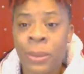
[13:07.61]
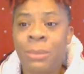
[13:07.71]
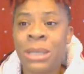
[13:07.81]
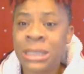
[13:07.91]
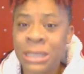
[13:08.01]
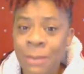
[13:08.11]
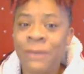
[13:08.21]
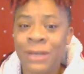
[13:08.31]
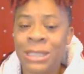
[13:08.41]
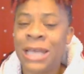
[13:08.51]
But some
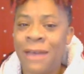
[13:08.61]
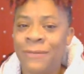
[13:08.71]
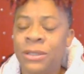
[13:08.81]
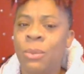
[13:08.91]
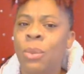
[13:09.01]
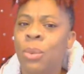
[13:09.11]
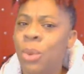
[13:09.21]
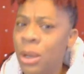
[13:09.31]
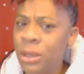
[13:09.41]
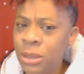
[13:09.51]
of us have some
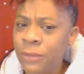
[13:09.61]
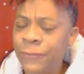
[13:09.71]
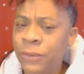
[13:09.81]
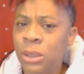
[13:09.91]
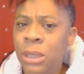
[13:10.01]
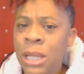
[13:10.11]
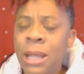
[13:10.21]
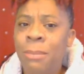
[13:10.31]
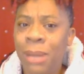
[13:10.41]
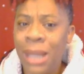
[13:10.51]
wonderful
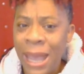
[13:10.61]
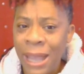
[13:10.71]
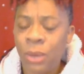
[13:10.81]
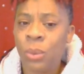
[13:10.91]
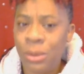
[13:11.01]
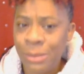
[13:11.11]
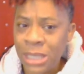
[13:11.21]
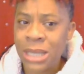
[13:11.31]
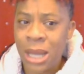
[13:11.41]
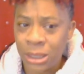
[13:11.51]
Black woman
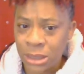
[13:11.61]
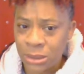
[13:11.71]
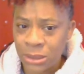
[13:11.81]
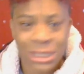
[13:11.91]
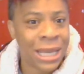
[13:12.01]
doctors.